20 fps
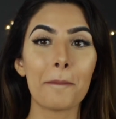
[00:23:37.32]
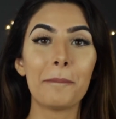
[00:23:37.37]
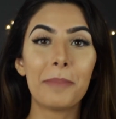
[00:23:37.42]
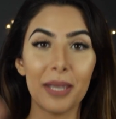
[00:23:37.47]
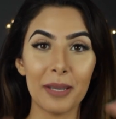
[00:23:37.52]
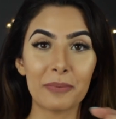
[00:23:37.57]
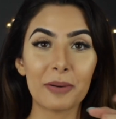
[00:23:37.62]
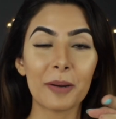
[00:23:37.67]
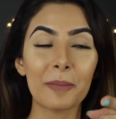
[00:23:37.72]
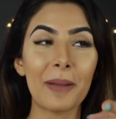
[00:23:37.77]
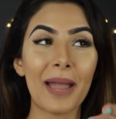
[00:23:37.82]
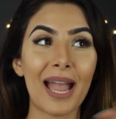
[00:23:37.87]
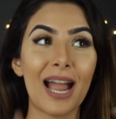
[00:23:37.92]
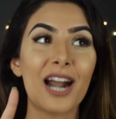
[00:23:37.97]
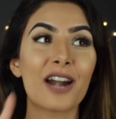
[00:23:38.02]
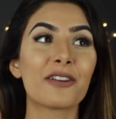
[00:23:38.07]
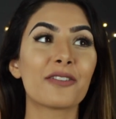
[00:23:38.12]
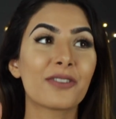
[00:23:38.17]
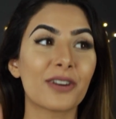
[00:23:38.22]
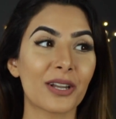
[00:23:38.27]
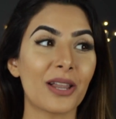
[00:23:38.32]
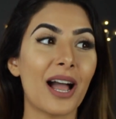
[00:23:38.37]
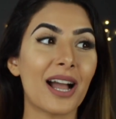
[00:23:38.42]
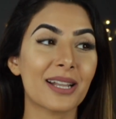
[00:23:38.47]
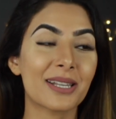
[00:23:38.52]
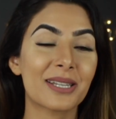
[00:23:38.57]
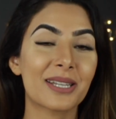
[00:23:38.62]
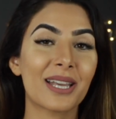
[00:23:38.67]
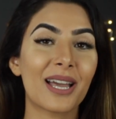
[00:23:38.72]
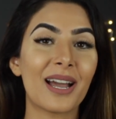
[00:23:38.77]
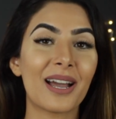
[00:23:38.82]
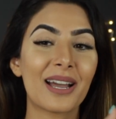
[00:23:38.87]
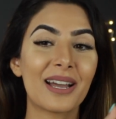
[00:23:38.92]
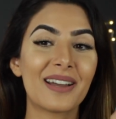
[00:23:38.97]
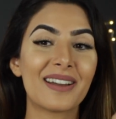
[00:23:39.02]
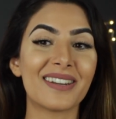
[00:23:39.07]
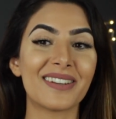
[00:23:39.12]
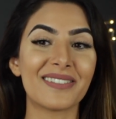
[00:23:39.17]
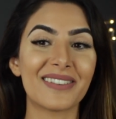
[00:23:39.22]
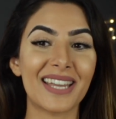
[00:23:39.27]
be prepared for lots
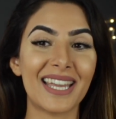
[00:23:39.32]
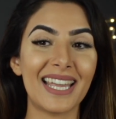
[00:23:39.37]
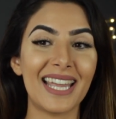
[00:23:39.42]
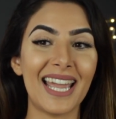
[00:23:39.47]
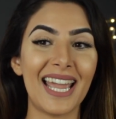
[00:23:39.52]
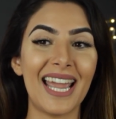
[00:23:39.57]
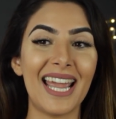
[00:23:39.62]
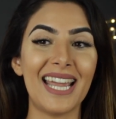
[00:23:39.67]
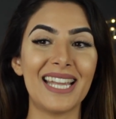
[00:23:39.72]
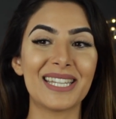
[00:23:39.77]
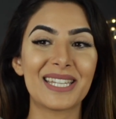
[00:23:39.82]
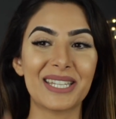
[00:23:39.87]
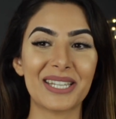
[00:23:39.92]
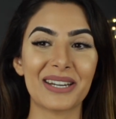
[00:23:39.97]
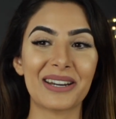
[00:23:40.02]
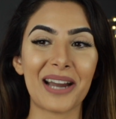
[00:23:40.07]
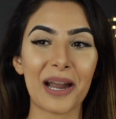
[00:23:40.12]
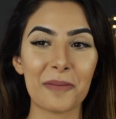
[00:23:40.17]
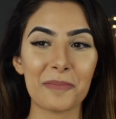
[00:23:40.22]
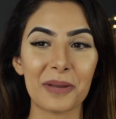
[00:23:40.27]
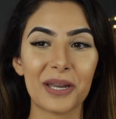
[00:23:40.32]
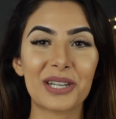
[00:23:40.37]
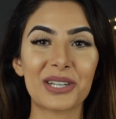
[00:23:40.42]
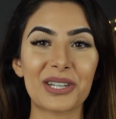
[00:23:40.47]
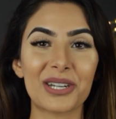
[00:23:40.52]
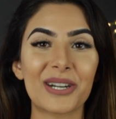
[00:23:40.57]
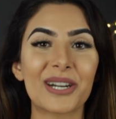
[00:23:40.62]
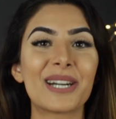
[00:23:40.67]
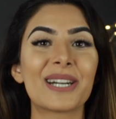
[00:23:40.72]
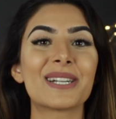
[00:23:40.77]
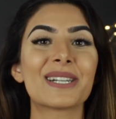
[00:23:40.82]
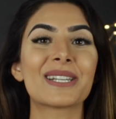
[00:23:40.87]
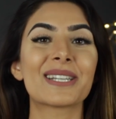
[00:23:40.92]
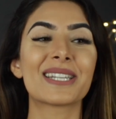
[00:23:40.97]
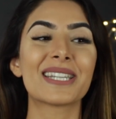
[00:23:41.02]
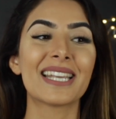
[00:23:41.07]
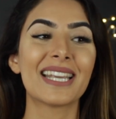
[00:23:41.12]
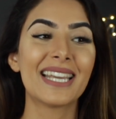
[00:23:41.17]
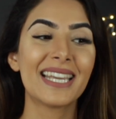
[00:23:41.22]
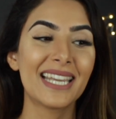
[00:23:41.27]
of Instagram pictures.
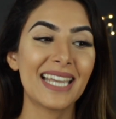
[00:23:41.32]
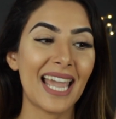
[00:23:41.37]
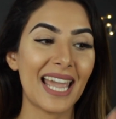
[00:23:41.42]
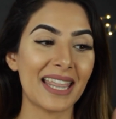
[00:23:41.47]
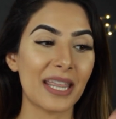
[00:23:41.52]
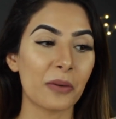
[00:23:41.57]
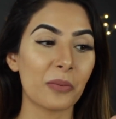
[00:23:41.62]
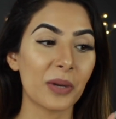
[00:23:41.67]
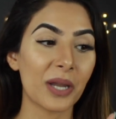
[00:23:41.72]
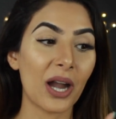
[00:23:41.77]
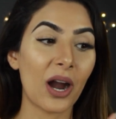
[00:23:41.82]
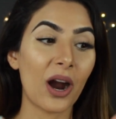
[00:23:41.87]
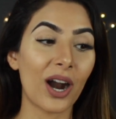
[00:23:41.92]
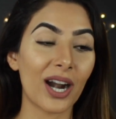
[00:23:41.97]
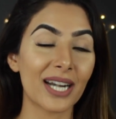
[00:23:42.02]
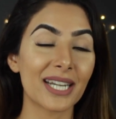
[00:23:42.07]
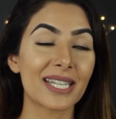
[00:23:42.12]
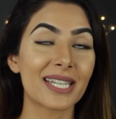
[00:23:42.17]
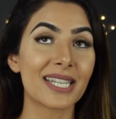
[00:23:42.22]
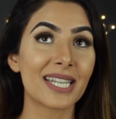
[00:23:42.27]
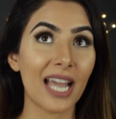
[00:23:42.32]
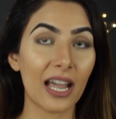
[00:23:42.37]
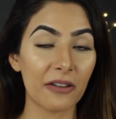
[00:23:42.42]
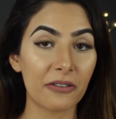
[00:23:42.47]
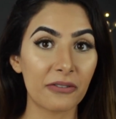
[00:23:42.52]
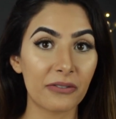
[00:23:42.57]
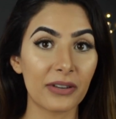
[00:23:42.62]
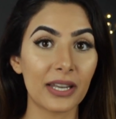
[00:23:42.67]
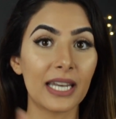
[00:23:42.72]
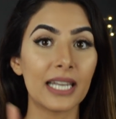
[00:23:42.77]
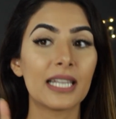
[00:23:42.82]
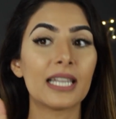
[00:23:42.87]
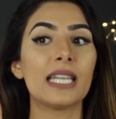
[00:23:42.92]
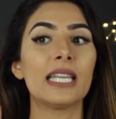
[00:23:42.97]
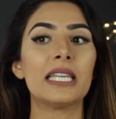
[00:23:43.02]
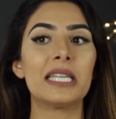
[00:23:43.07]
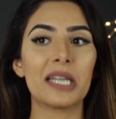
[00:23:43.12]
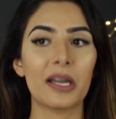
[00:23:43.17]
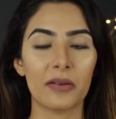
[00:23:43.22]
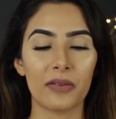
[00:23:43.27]
And then we are
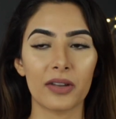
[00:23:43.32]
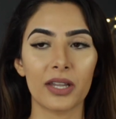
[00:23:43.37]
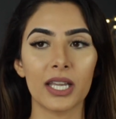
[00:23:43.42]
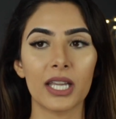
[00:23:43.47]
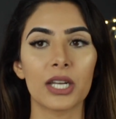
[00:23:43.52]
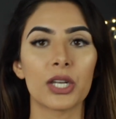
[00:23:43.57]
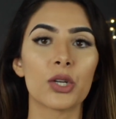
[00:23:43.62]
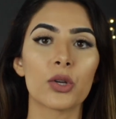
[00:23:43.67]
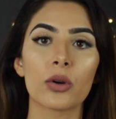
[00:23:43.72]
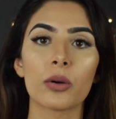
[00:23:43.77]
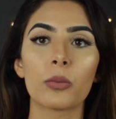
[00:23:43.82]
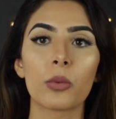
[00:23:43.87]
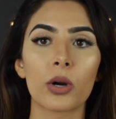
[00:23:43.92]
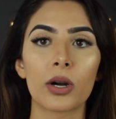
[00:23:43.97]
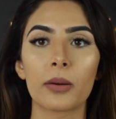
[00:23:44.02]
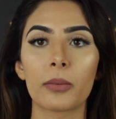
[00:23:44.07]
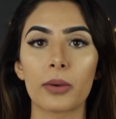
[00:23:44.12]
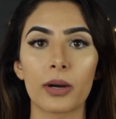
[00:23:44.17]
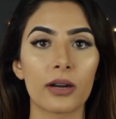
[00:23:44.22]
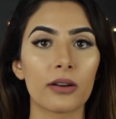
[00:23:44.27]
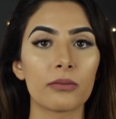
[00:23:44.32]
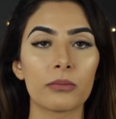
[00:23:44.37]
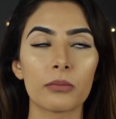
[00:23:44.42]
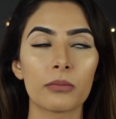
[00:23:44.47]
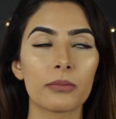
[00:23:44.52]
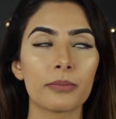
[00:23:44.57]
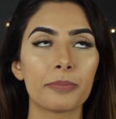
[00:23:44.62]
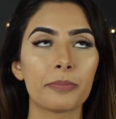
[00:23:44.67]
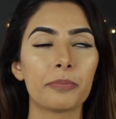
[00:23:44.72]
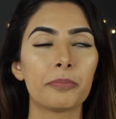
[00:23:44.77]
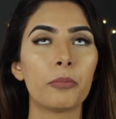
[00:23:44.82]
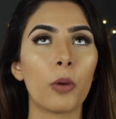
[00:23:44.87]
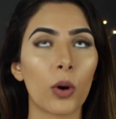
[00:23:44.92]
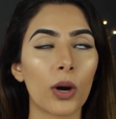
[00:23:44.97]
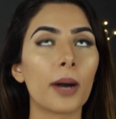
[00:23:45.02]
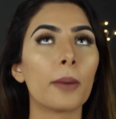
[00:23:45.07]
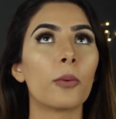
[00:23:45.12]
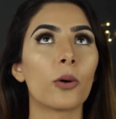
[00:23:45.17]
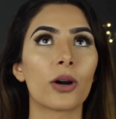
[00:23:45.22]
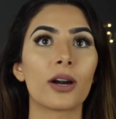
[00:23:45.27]
definitely gonna do a Bora
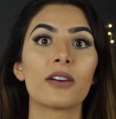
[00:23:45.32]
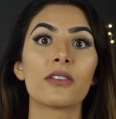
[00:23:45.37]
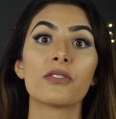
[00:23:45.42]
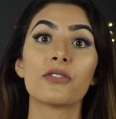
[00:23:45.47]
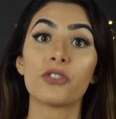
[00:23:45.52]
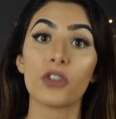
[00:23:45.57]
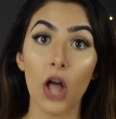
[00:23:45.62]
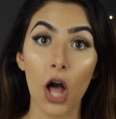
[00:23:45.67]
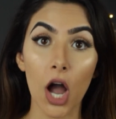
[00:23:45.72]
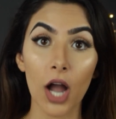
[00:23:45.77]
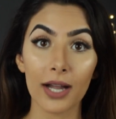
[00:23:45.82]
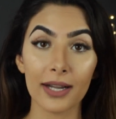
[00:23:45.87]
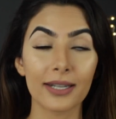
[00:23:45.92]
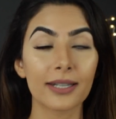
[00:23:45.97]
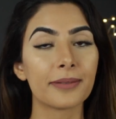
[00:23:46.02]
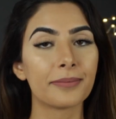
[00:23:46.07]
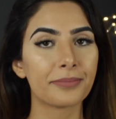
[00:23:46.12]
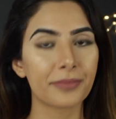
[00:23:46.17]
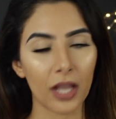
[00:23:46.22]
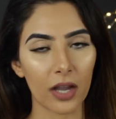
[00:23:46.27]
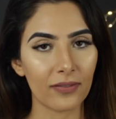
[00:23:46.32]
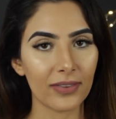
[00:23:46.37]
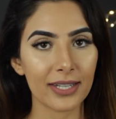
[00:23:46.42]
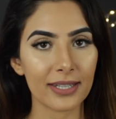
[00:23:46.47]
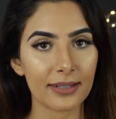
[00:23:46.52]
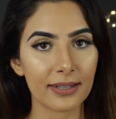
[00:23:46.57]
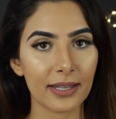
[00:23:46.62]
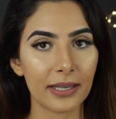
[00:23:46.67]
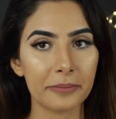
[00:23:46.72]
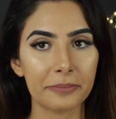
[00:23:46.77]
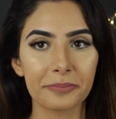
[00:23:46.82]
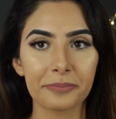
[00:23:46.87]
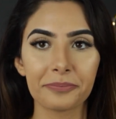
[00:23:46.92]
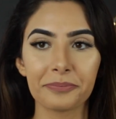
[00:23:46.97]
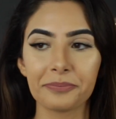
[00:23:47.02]
Bora vlog, obviously.